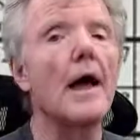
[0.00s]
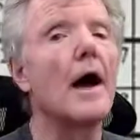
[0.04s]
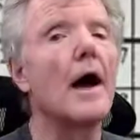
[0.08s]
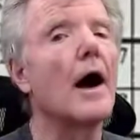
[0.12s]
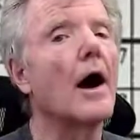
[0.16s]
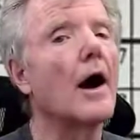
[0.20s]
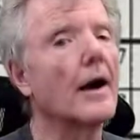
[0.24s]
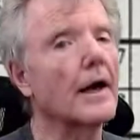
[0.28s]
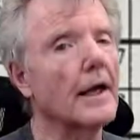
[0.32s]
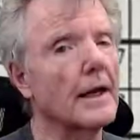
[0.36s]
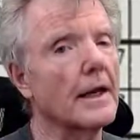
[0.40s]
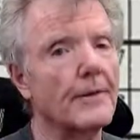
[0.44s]

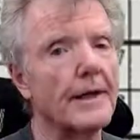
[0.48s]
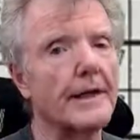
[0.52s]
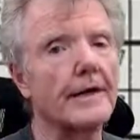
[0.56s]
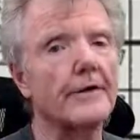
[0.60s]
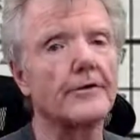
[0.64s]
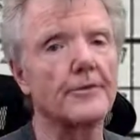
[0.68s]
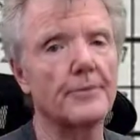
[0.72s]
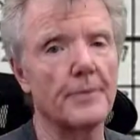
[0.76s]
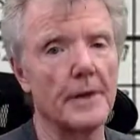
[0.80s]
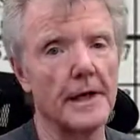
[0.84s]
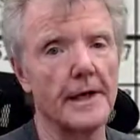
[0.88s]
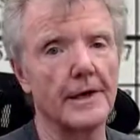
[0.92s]
are going to be
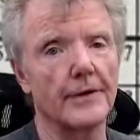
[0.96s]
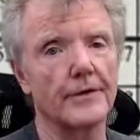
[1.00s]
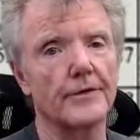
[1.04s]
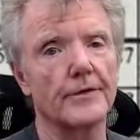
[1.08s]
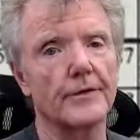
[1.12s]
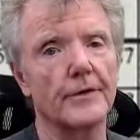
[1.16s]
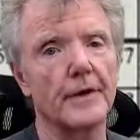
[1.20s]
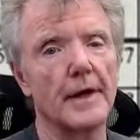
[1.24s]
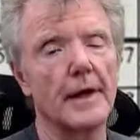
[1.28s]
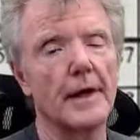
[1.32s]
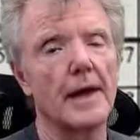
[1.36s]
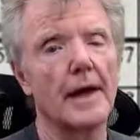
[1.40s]

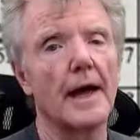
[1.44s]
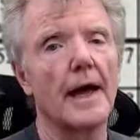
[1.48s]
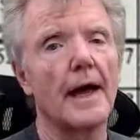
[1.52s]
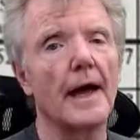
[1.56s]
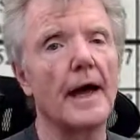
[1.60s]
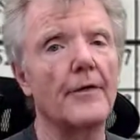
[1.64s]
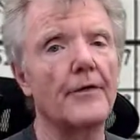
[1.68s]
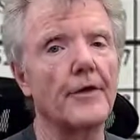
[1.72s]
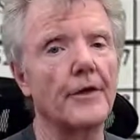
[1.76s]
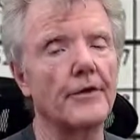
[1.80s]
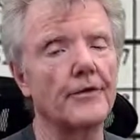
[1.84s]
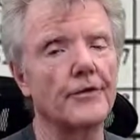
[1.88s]
displaced
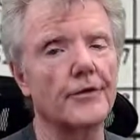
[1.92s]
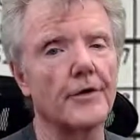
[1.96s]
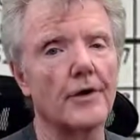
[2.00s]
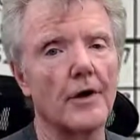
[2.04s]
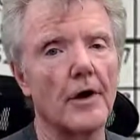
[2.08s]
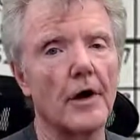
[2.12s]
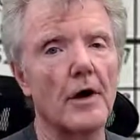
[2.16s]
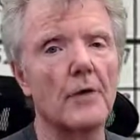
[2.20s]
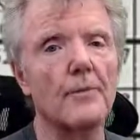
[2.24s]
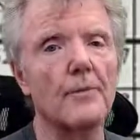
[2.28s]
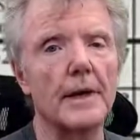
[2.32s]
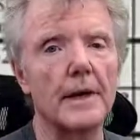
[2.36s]
and this could
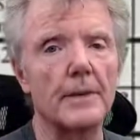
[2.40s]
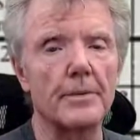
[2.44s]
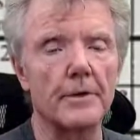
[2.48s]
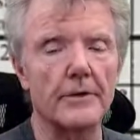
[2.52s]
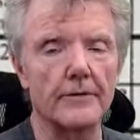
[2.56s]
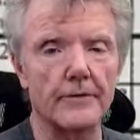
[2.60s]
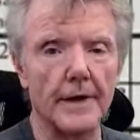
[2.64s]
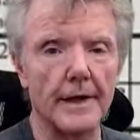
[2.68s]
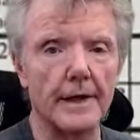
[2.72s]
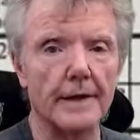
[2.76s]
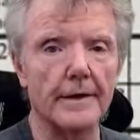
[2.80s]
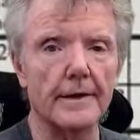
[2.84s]
all be
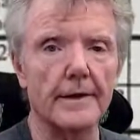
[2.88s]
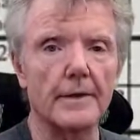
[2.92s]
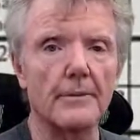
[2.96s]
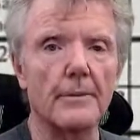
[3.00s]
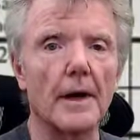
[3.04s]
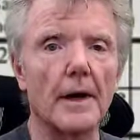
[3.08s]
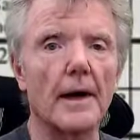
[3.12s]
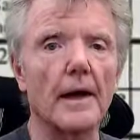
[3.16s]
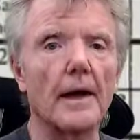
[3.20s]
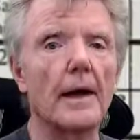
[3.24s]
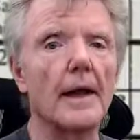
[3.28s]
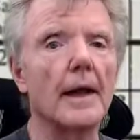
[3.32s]
prevented
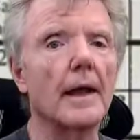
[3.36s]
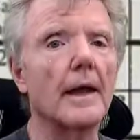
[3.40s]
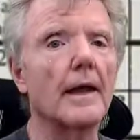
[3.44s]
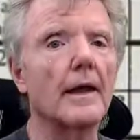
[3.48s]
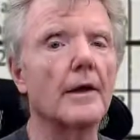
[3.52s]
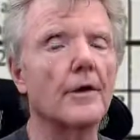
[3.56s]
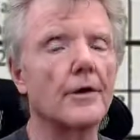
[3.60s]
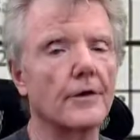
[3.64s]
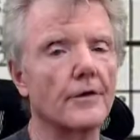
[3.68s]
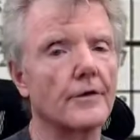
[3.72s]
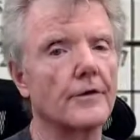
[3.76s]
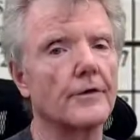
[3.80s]
by a
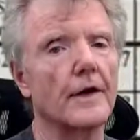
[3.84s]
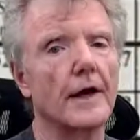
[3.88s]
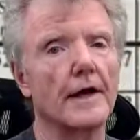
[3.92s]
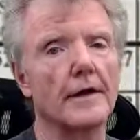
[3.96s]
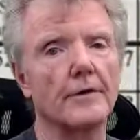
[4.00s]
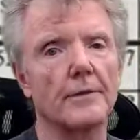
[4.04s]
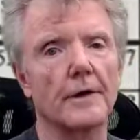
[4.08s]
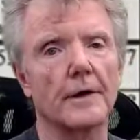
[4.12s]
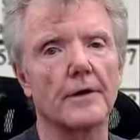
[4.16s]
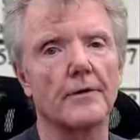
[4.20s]
good seismic